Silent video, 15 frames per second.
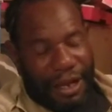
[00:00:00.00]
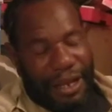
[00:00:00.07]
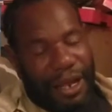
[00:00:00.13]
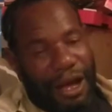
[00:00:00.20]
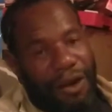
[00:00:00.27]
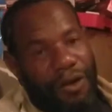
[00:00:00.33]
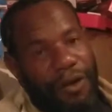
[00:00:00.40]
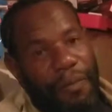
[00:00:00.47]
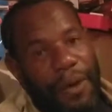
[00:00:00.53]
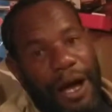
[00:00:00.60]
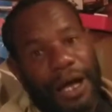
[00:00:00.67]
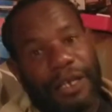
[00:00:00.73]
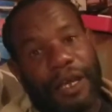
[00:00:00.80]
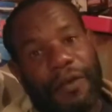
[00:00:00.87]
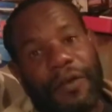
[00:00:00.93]
Oh
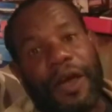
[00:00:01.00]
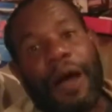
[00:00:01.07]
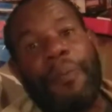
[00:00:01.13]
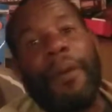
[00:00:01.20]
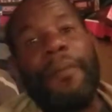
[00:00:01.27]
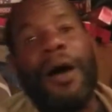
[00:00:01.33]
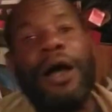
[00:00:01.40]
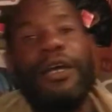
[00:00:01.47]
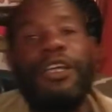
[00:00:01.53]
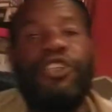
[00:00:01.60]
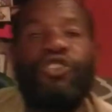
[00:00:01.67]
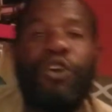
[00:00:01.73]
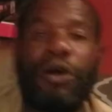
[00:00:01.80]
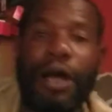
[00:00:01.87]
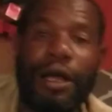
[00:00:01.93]
my, you have an upper market
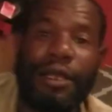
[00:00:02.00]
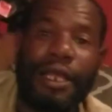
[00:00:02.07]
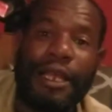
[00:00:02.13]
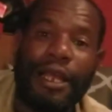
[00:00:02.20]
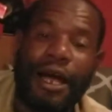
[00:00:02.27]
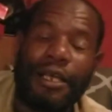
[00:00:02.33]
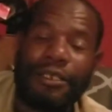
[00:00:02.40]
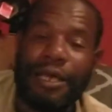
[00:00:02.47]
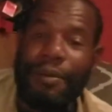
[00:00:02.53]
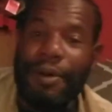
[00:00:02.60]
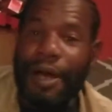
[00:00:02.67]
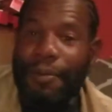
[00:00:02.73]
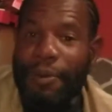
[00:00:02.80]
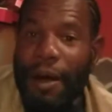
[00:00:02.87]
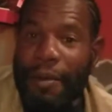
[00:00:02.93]
truck and the last time you
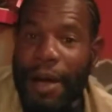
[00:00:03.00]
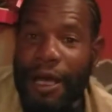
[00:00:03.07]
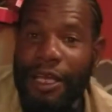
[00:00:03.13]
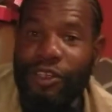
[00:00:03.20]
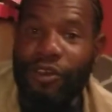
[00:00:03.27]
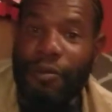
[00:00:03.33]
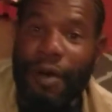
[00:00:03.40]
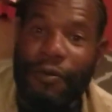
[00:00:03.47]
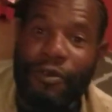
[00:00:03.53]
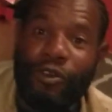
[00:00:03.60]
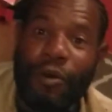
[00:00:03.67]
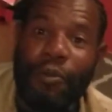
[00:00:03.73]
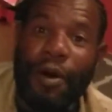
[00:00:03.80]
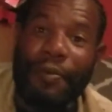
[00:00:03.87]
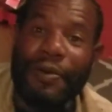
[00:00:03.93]
have a market truck, I have to
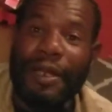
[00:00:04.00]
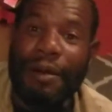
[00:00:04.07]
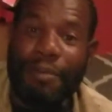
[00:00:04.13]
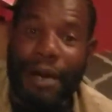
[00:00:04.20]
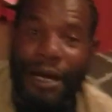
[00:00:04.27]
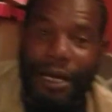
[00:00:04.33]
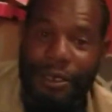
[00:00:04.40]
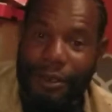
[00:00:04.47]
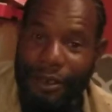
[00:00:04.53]
jump up in the Maca.